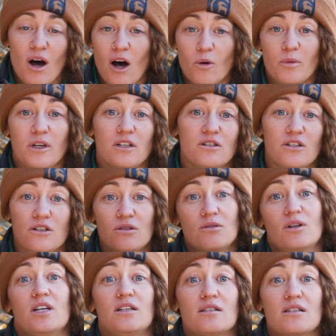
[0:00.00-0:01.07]
helping
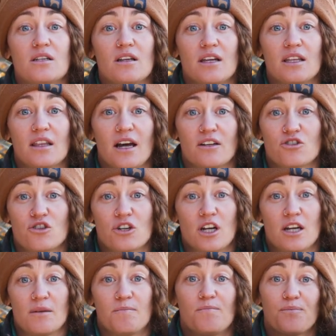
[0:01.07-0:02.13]
to insulate that
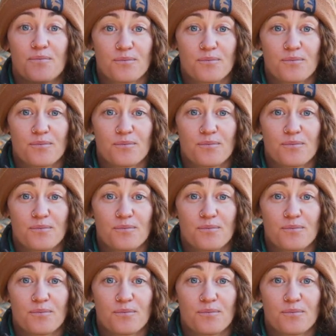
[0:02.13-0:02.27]
tree.